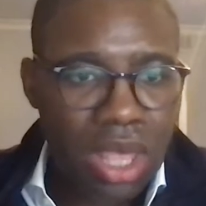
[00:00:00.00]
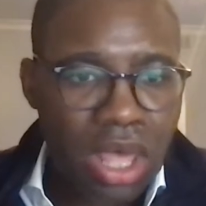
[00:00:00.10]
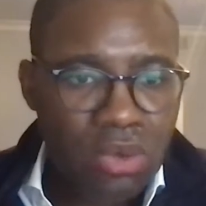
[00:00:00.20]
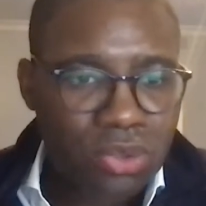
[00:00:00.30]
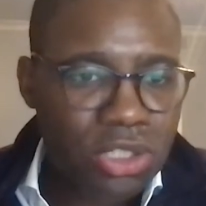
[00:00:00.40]

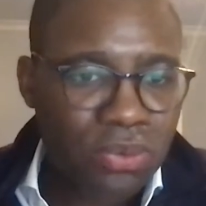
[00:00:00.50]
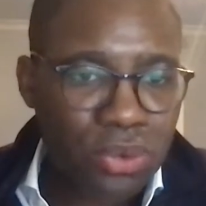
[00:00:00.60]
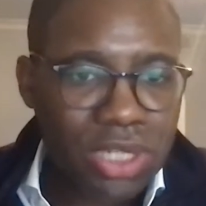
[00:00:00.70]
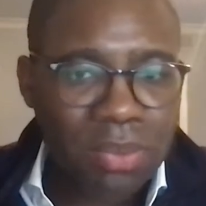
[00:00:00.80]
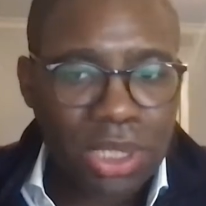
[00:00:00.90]
was through
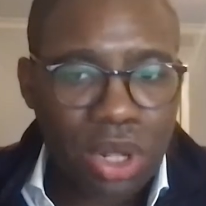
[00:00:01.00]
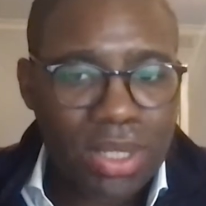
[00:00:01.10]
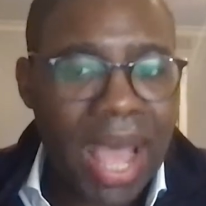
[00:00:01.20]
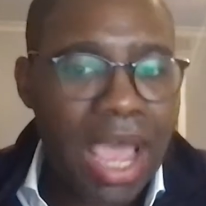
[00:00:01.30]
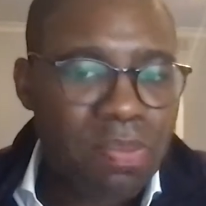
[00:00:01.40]
something
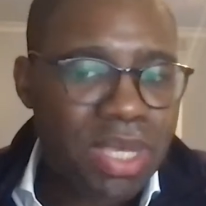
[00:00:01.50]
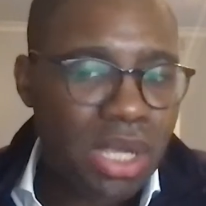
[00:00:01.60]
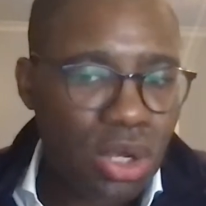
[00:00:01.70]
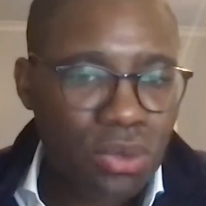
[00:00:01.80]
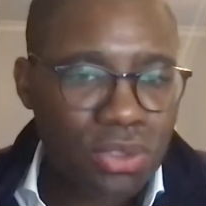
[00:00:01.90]
called
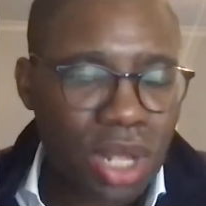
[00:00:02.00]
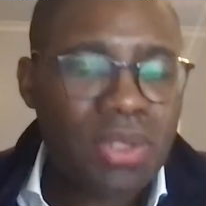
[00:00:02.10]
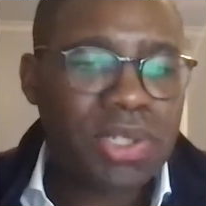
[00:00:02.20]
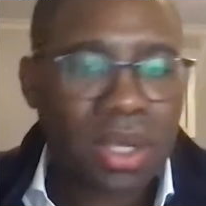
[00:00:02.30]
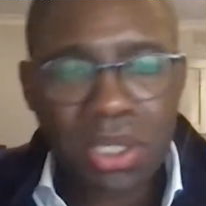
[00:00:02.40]
IPOs on
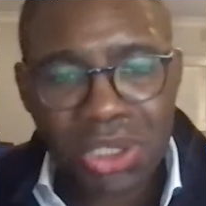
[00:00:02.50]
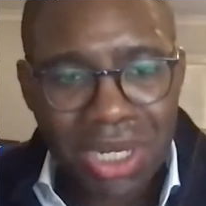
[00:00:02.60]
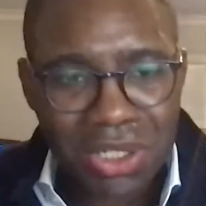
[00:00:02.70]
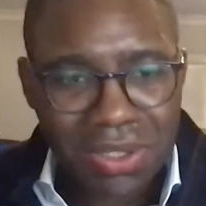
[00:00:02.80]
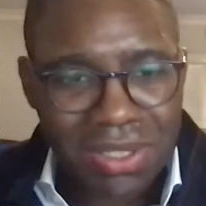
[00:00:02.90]
stock
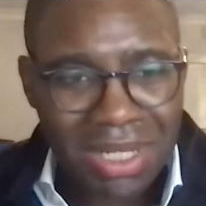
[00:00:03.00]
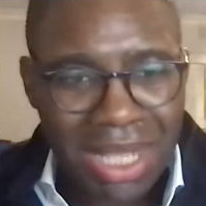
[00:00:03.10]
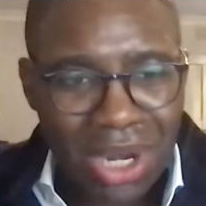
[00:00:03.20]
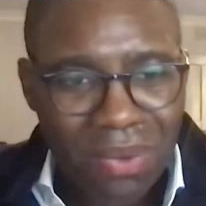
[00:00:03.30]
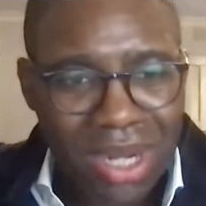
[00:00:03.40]
exchanges,
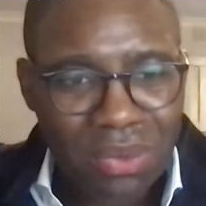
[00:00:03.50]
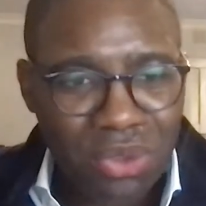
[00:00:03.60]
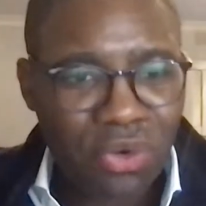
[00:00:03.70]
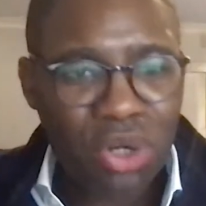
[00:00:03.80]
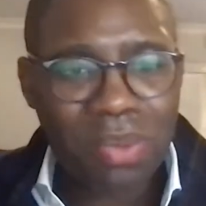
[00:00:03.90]
right?
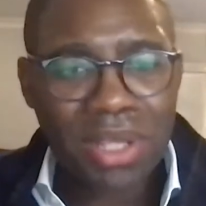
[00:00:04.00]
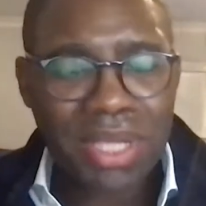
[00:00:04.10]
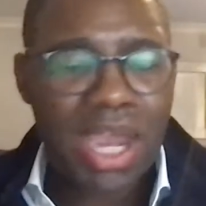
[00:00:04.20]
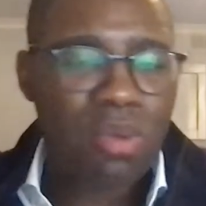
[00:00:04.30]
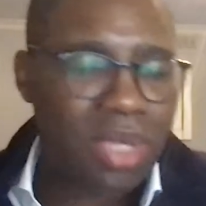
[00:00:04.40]
You've heard about the
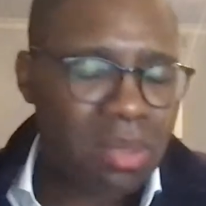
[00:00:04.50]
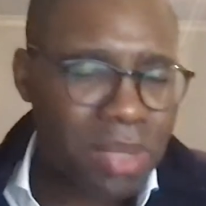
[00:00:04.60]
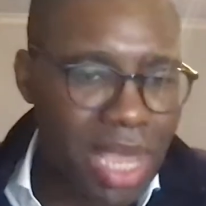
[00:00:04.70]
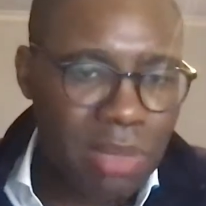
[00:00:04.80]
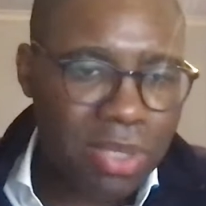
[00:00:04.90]
Airbnb
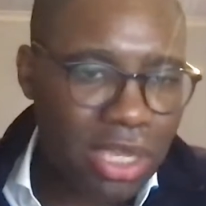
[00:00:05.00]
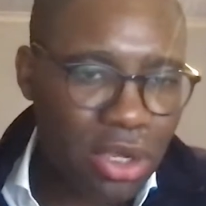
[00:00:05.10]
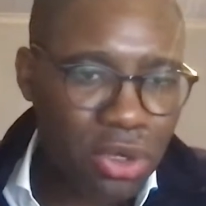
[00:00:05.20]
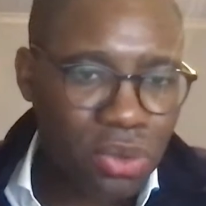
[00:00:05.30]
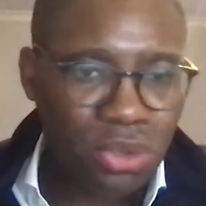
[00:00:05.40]

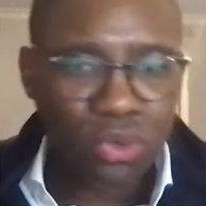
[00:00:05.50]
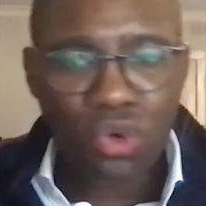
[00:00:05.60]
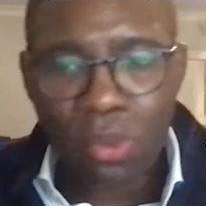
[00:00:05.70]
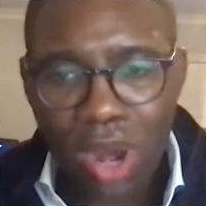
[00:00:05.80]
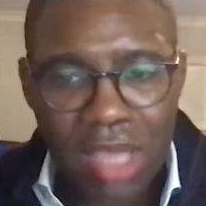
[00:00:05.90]
IPO, the
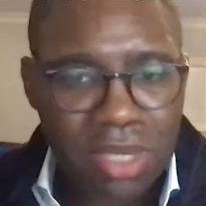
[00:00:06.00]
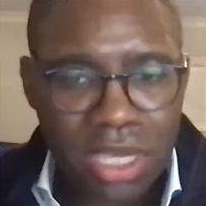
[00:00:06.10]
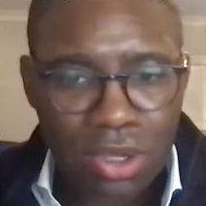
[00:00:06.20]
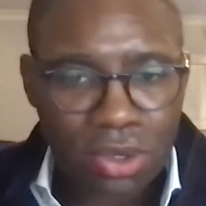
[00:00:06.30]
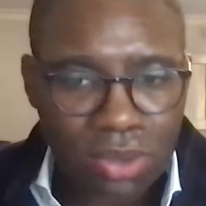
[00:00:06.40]
Uber
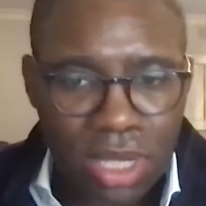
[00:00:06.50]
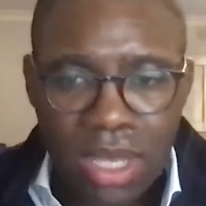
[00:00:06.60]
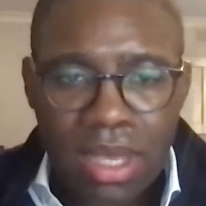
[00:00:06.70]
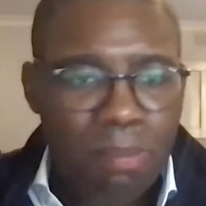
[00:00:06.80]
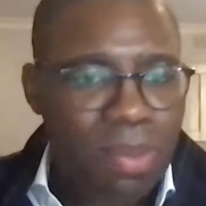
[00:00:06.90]
IPO,
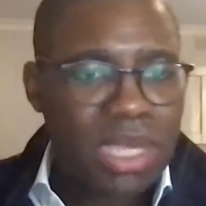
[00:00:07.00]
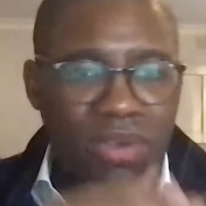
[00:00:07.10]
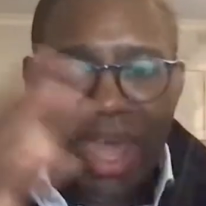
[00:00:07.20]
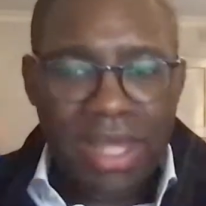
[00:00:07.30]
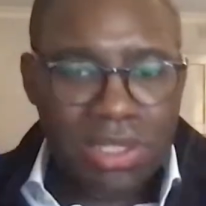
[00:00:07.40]
big
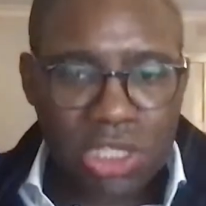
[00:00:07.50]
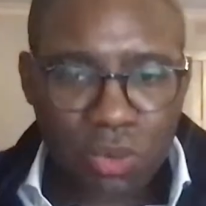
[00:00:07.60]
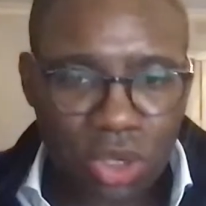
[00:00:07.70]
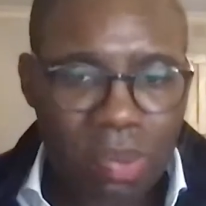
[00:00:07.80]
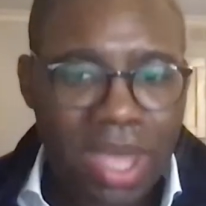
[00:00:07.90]
events
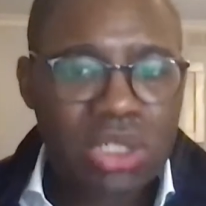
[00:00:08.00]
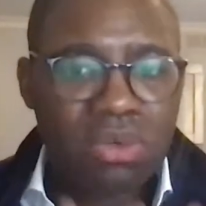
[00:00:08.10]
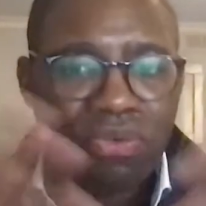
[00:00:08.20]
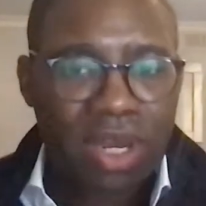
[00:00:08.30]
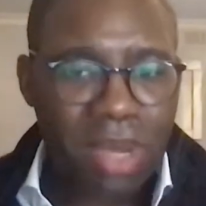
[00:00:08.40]
where your pension
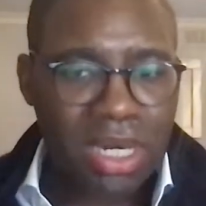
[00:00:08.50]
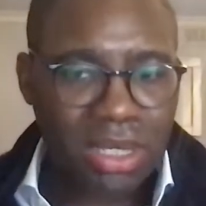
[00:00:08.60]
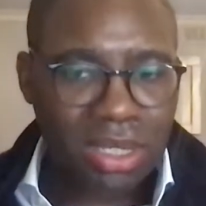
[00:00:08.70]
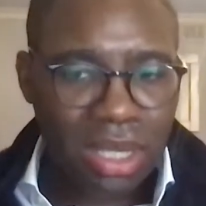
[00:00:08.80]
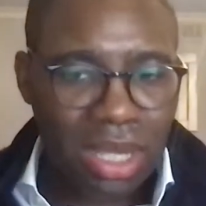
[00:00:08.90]
fund
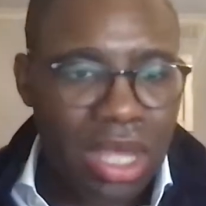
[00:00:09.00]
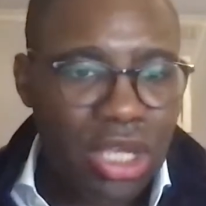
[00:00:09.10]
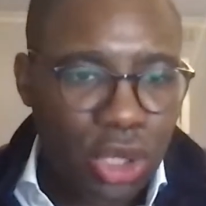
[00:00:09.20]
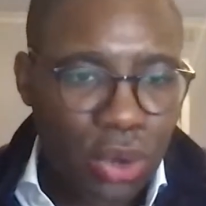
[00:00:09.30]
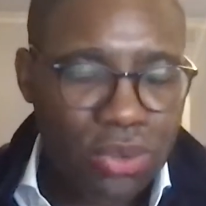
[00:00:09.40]
money
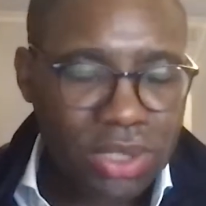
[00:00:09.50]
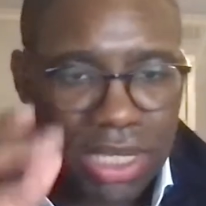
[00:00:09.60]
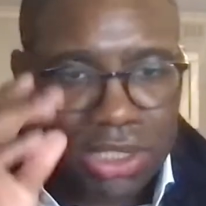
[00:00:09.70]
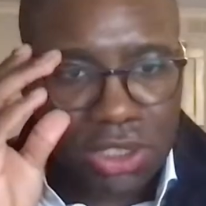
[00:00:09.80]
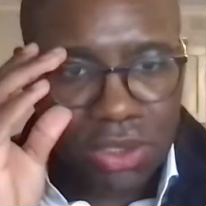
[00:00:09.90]
goes
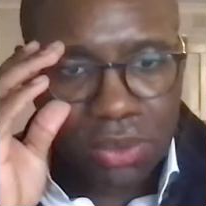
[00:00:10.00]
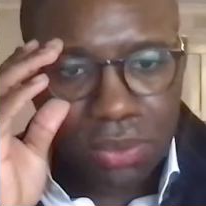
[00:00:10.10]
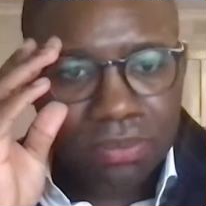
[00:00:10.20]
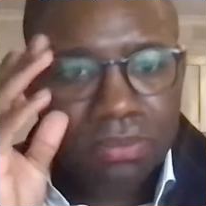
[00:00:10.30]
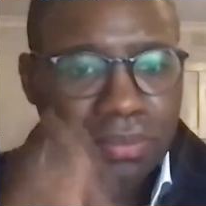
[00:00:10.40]

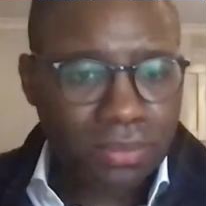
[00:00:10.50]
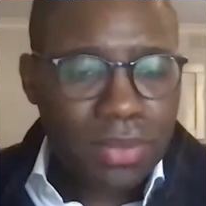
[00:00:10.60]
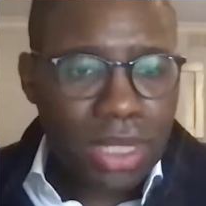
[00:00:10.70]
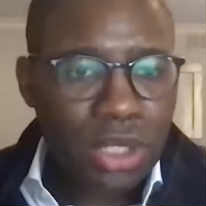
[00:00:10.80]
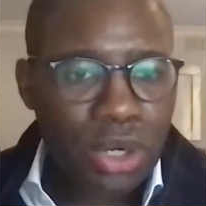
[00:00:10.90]
into,
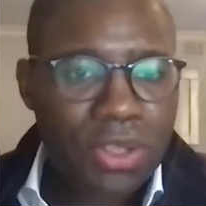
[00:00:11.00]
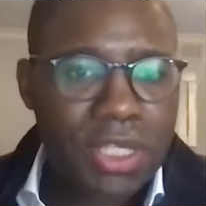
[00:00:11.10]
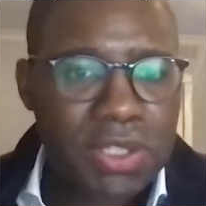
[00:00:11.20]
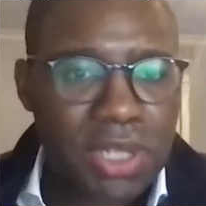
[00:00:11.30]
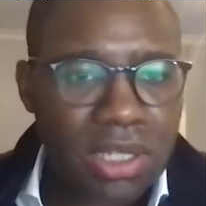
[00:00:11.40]

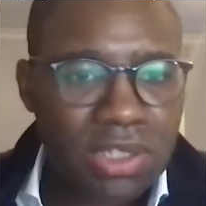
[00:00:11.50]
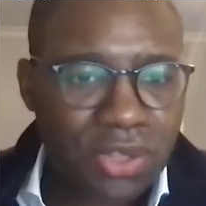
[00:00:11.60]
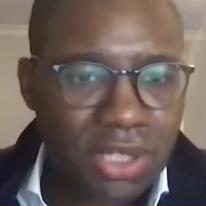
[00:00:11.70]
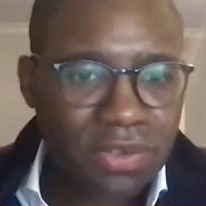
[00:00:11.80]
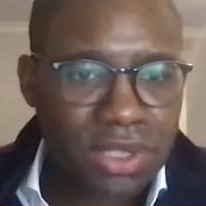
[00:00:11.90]
these stocks for
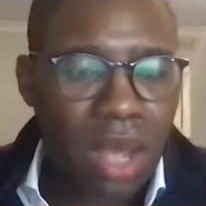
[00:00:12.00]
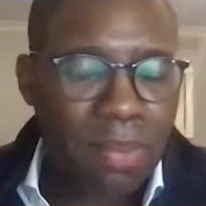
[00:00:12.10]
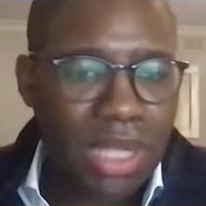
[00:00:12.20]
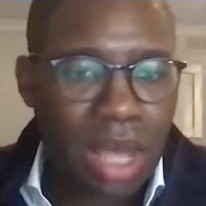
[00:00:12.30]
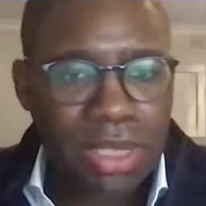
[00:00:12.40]
these up
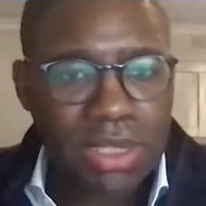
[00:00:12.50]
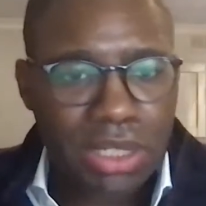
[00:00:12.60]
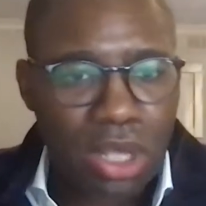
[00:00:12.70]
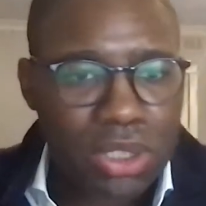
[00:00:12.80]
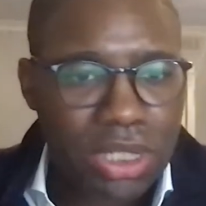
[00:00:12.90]
and coming
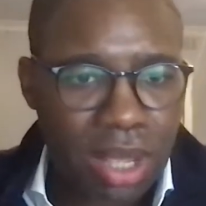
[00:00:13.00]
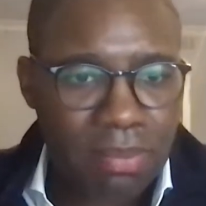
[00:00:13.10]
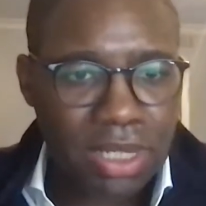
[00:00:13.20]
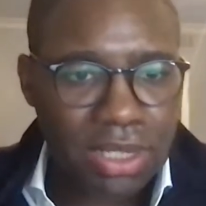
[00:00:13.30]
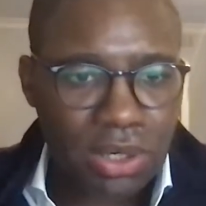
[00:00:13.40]
technology
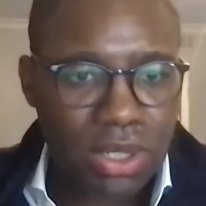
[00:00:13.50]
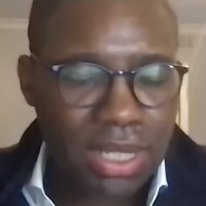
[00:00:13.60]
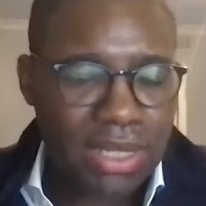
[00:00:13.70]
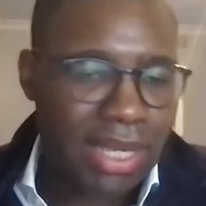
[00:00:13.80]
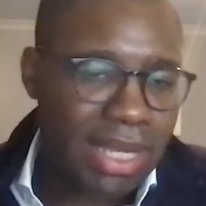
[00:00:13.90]
companies
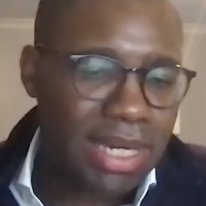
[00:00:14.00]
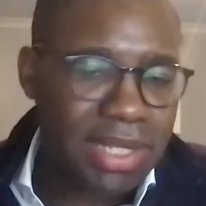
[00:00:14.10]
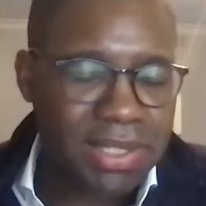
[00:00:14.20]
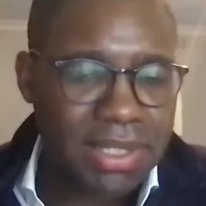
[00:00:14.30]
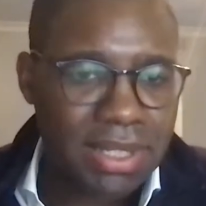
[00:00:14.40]
that get listed.